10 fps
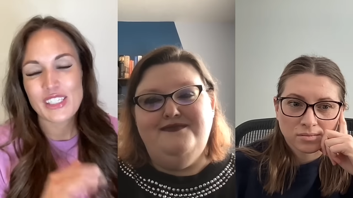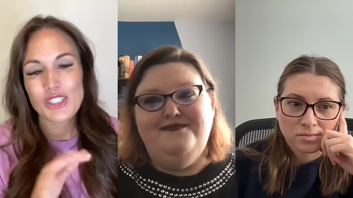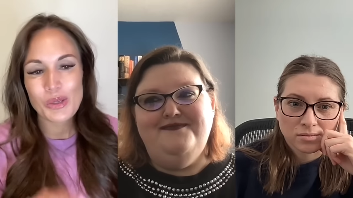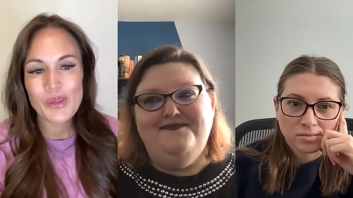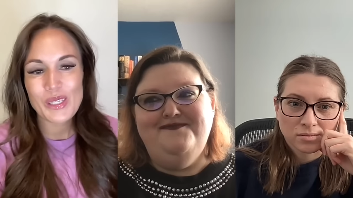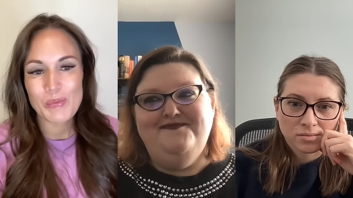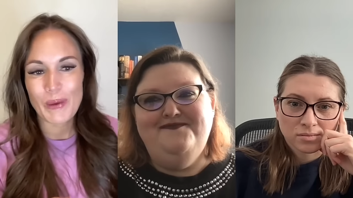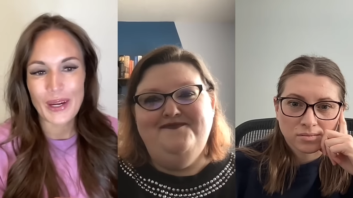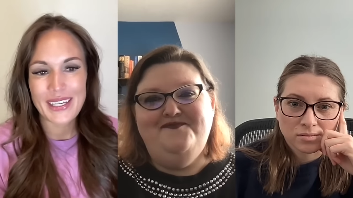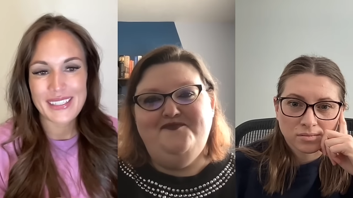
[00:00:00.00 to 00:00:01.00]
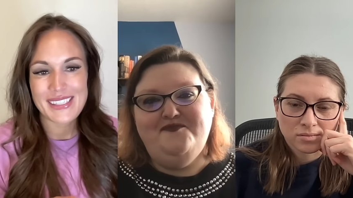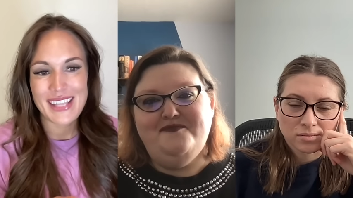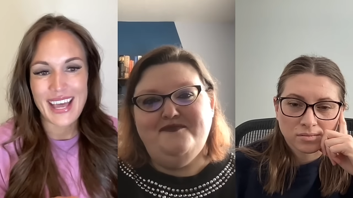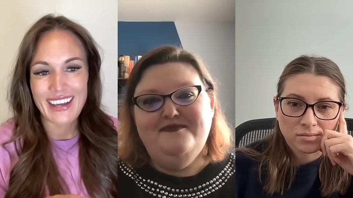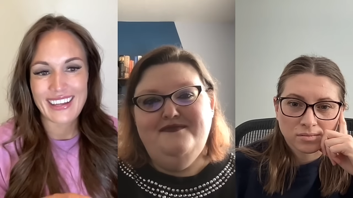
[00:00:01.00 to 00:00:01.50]
Speaker 1: Did you mm-hmm. experience
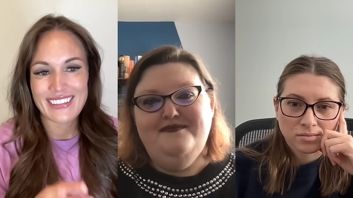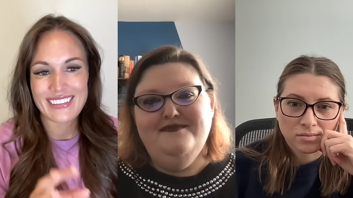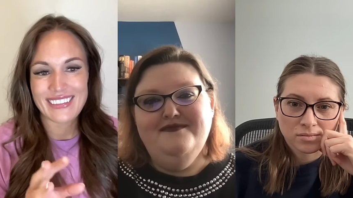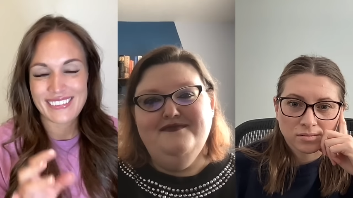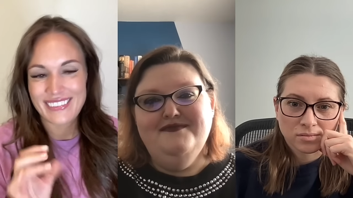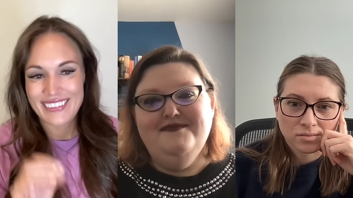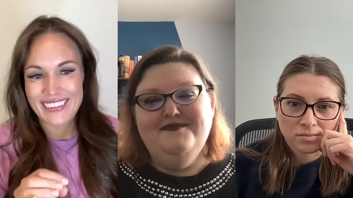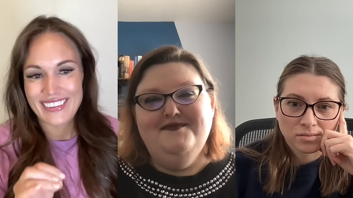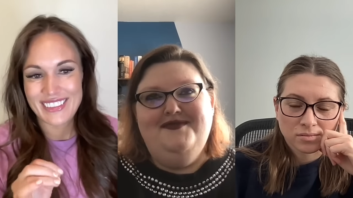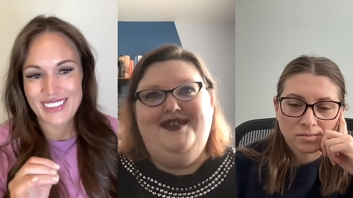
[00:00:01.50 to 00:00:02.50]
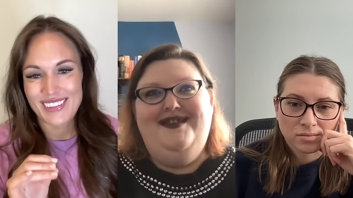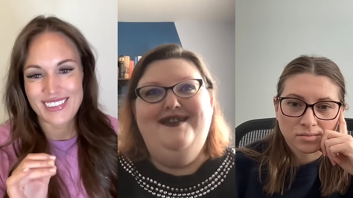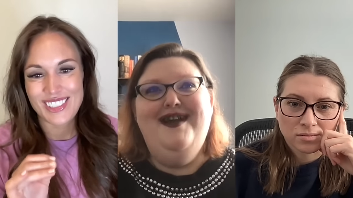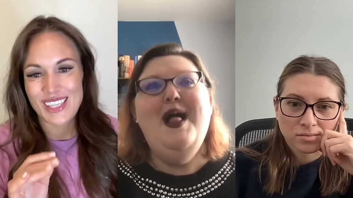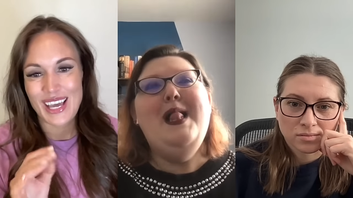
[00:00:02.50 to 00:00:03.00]
that
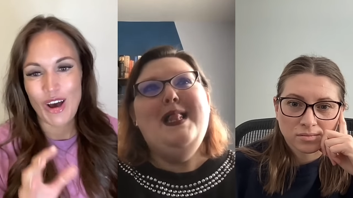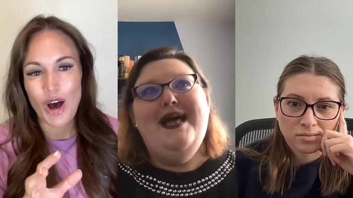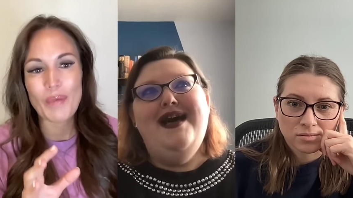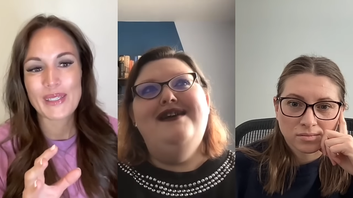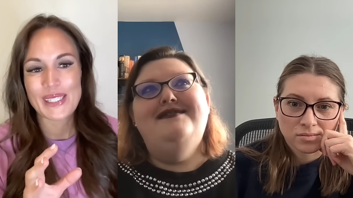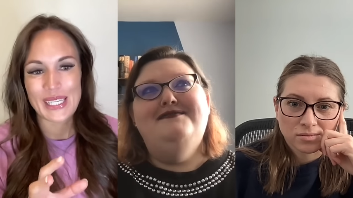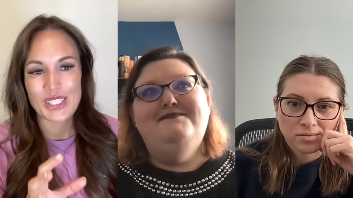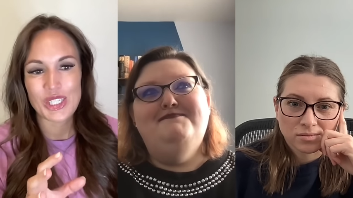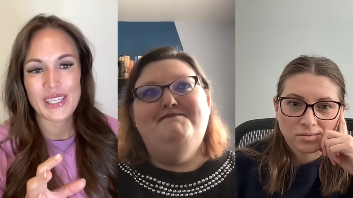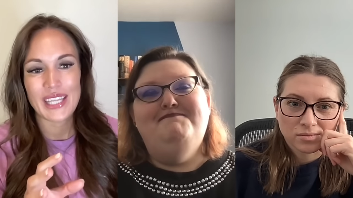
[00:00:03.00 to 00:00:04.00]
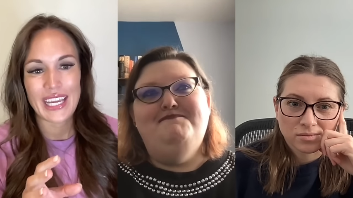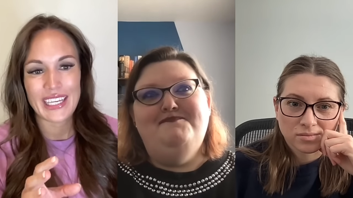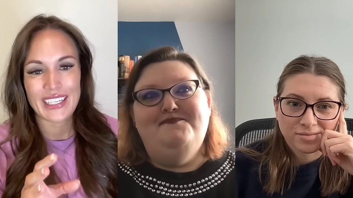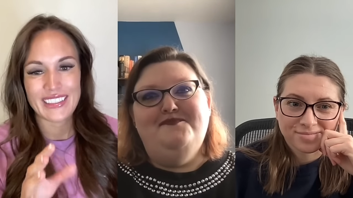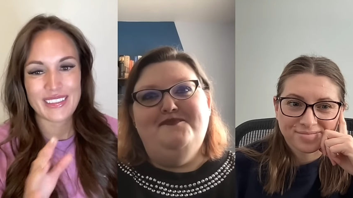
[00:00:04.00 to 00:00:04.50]
just that opposition like
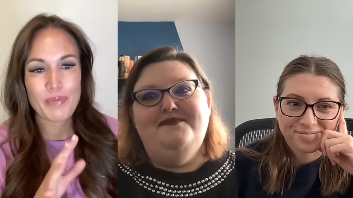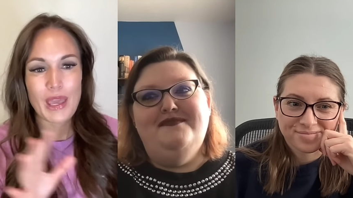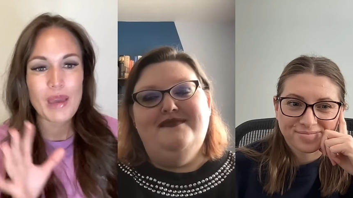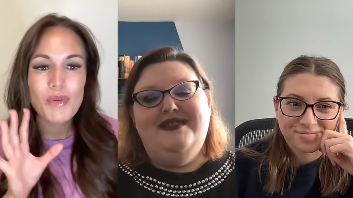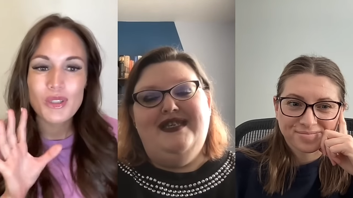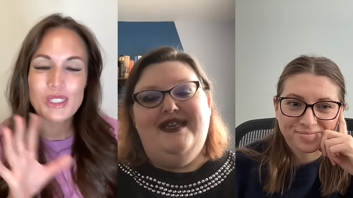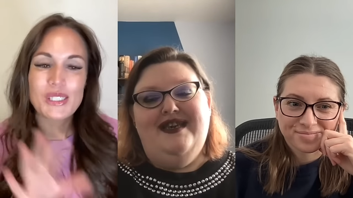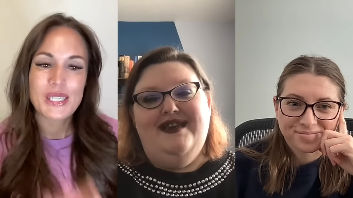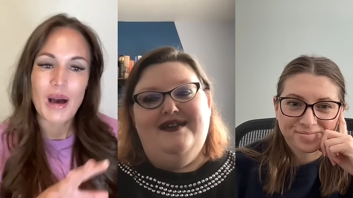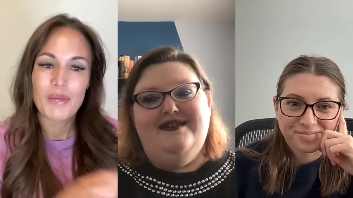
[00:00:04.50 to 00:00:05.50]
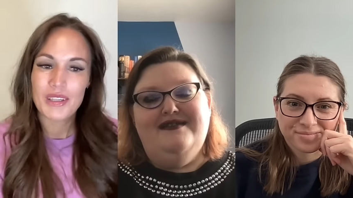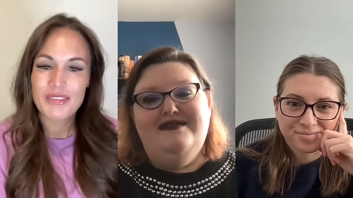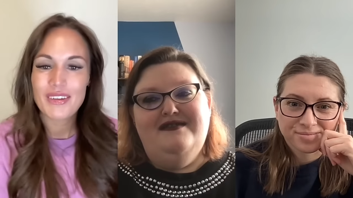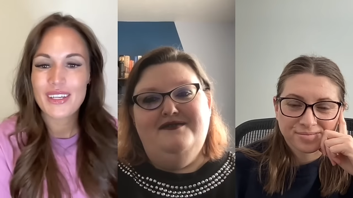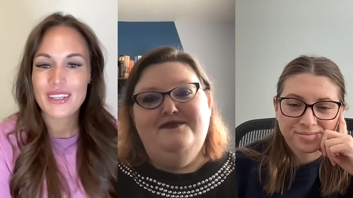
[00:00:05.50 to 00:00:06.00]
people just yeah. coming for
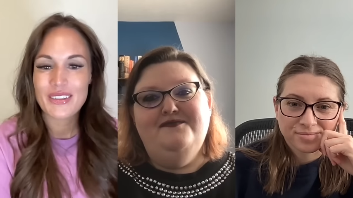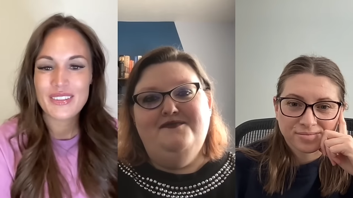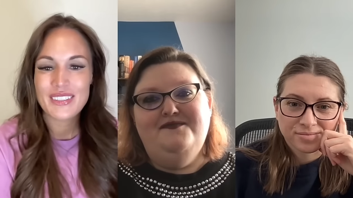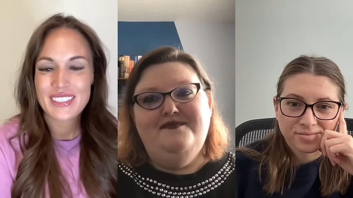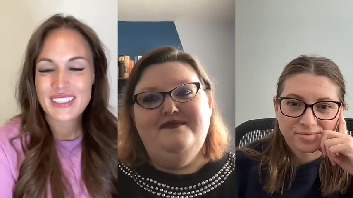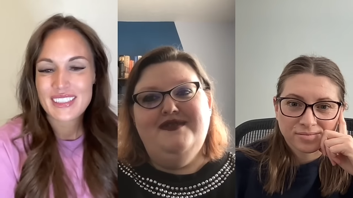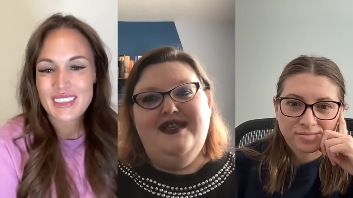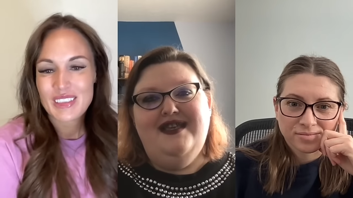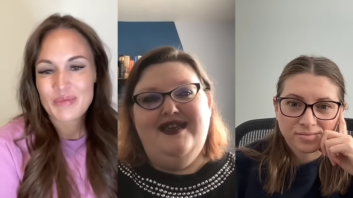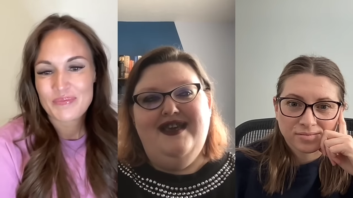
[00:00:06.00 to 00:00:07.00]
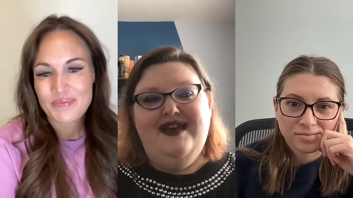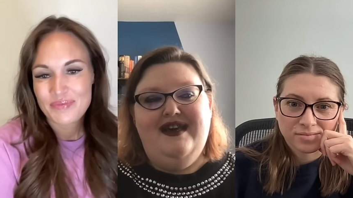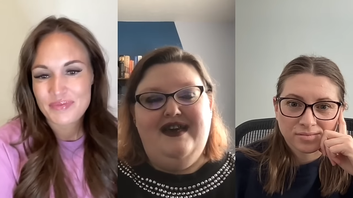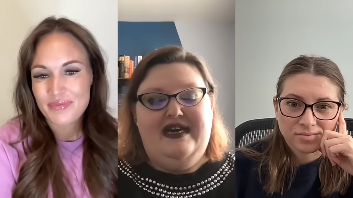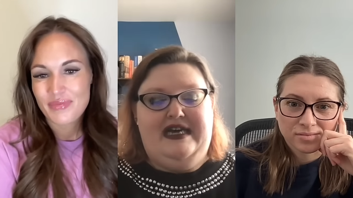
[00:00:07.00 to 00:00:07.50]
Speaker 2: you?
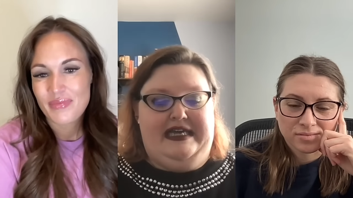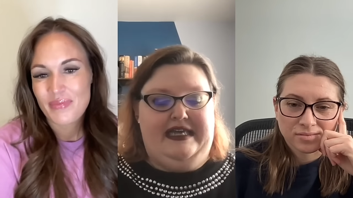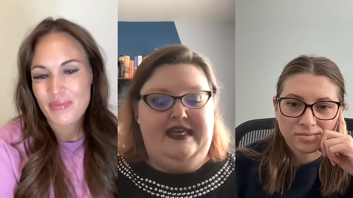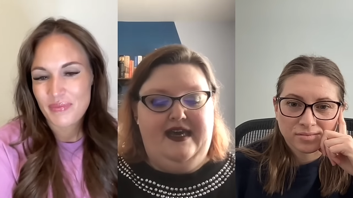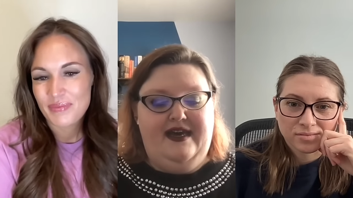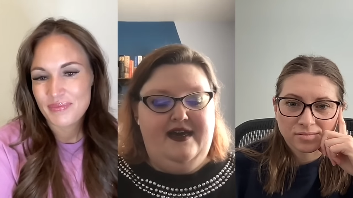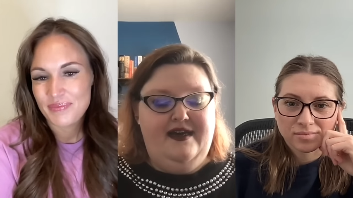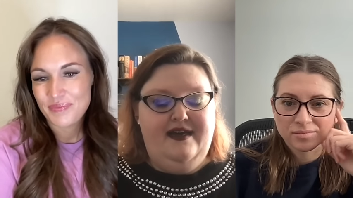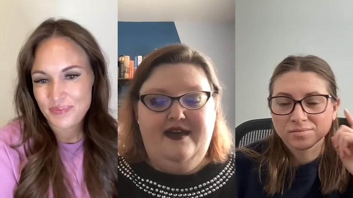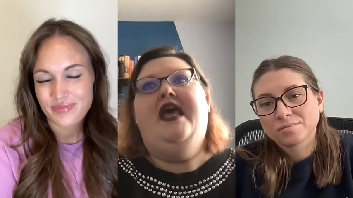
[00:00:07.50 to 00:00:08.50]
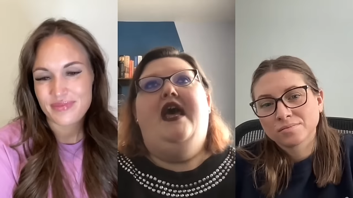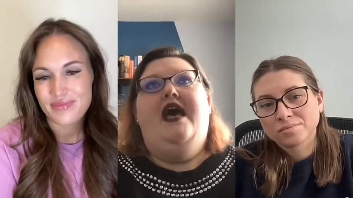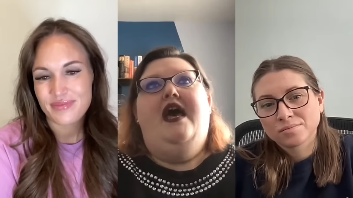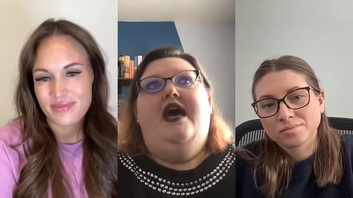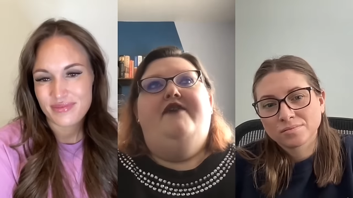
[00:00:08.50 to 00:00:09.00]
Yeah, yeah.
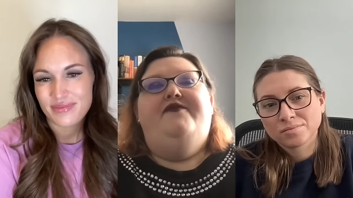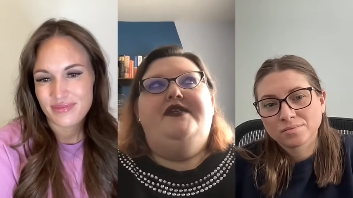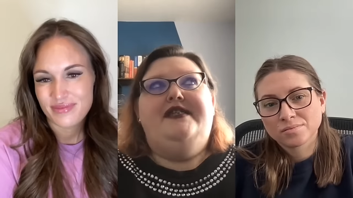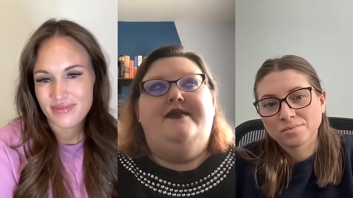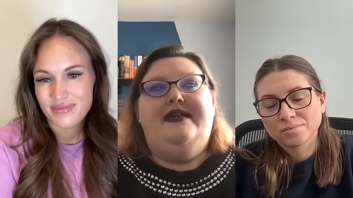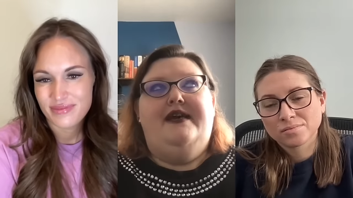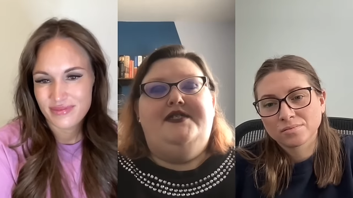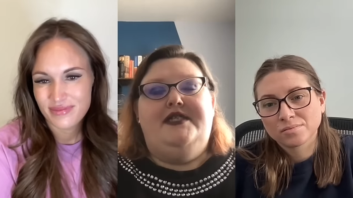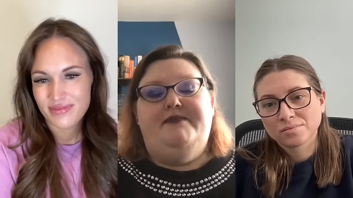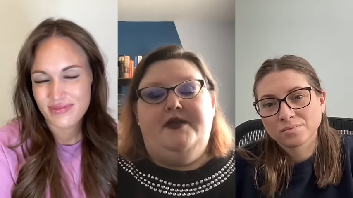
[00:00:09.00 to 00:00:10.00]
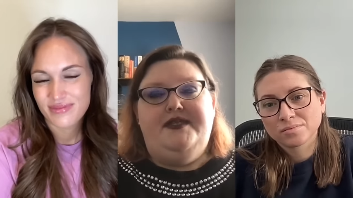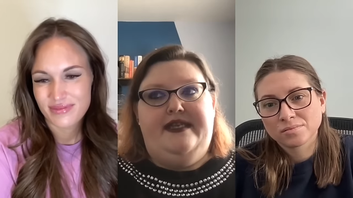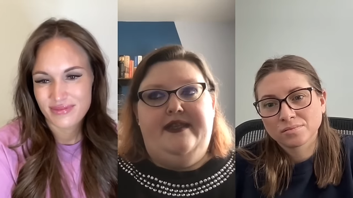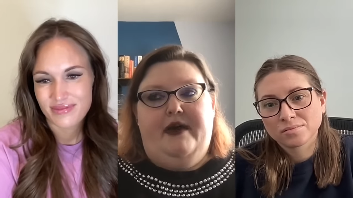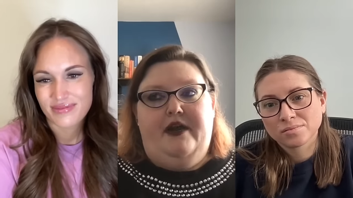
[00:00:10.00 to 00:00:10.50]
At first I, I was just posting
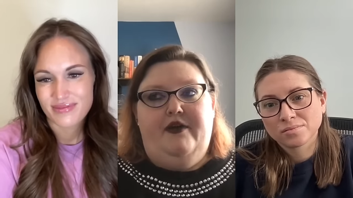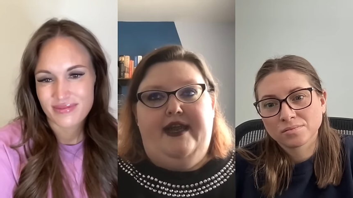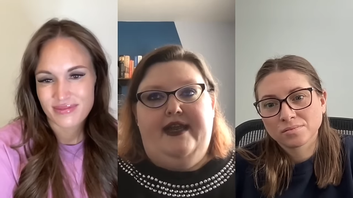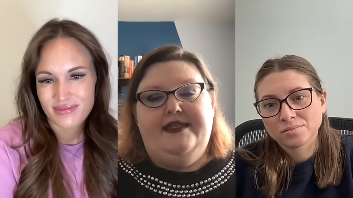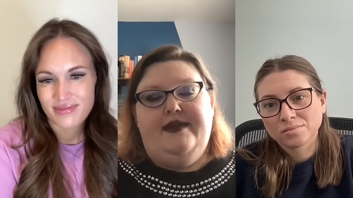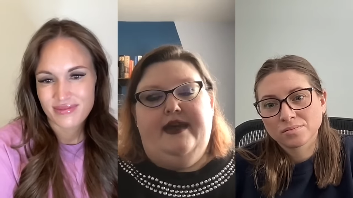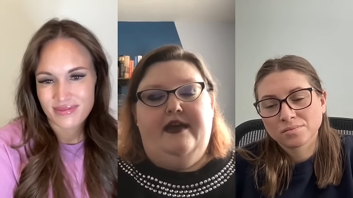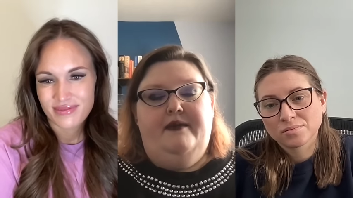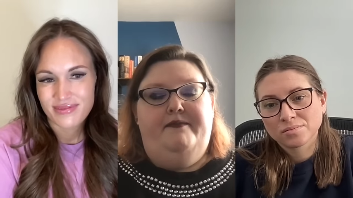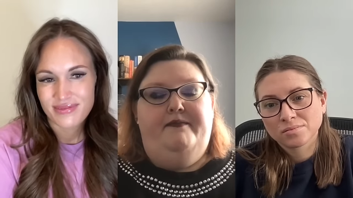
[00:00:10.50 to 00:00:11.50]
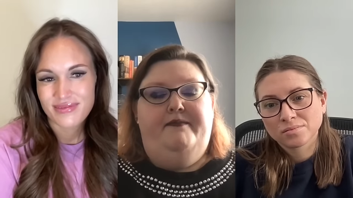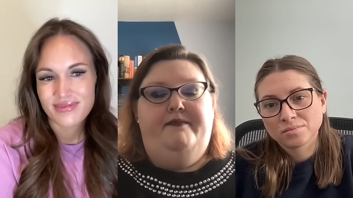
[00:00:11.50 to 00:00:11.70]
them on Reddit and so I got a